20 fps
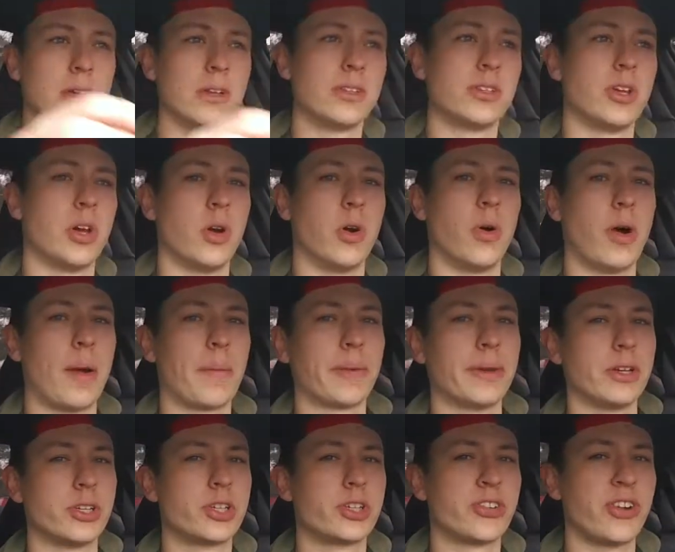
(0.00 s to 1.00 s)
So I'm
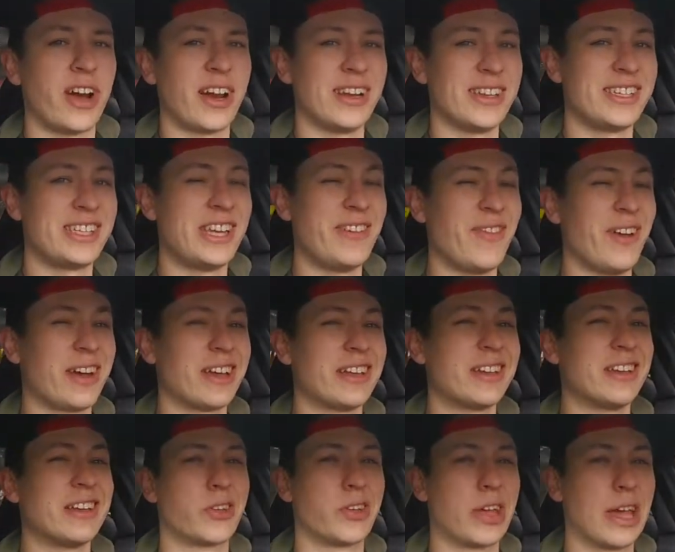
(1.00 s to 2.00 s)
gonna try to see if I
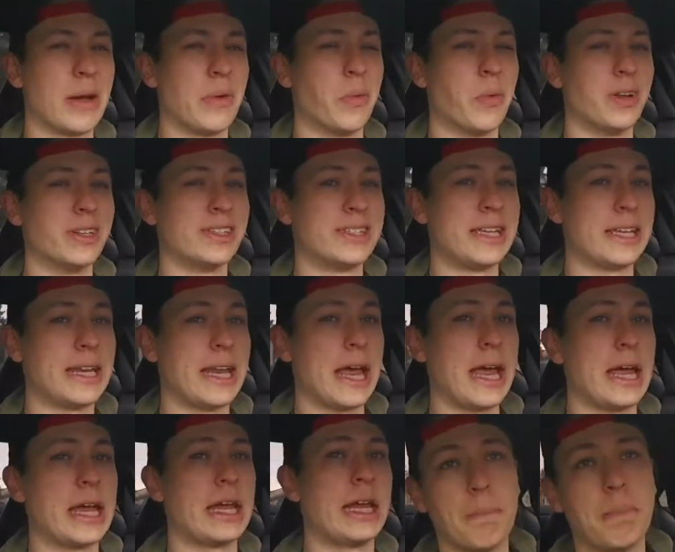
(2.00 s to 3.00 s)
can get one
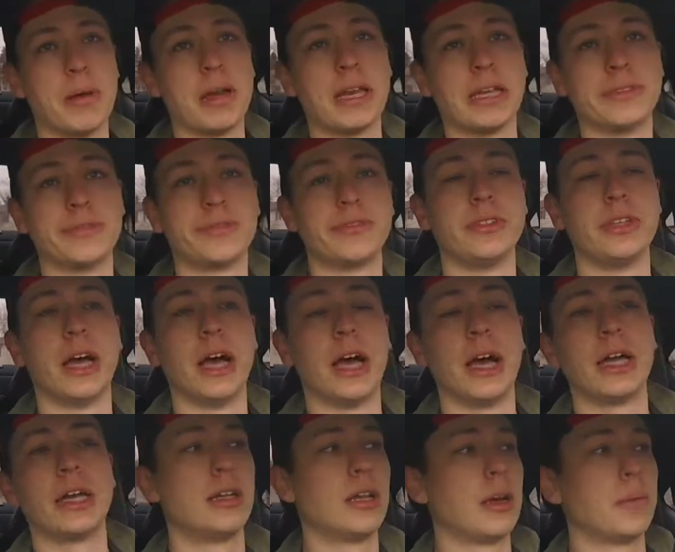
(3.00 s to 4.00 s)
today, but if
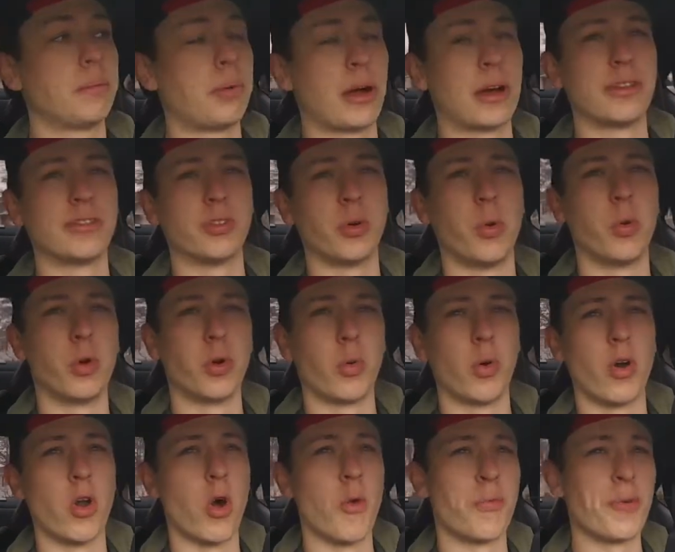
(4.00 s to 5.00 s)
not, I'm probably gonna have to order
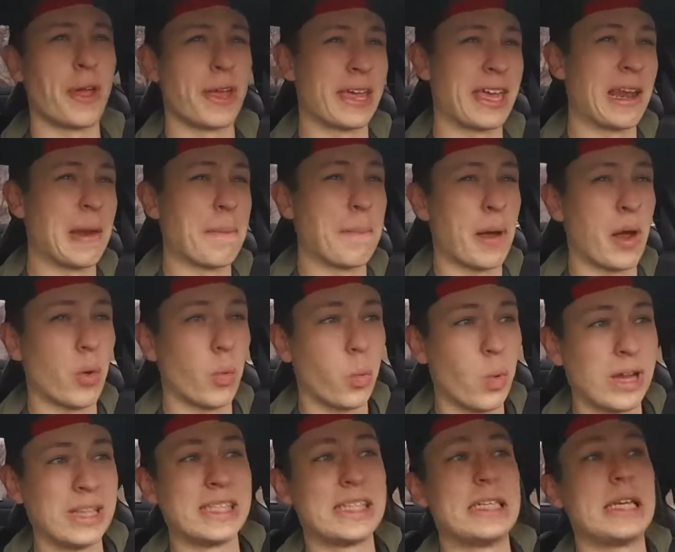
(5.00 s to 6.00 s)
one. Hopefully I can get it by
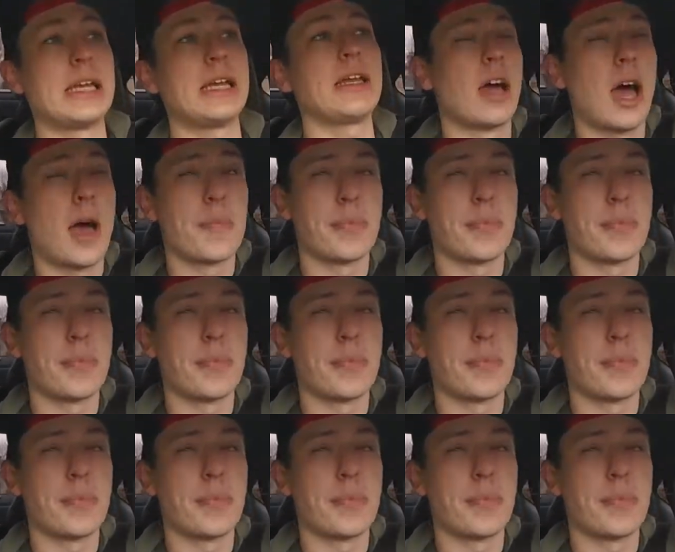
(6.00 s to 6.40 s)
Wednesday.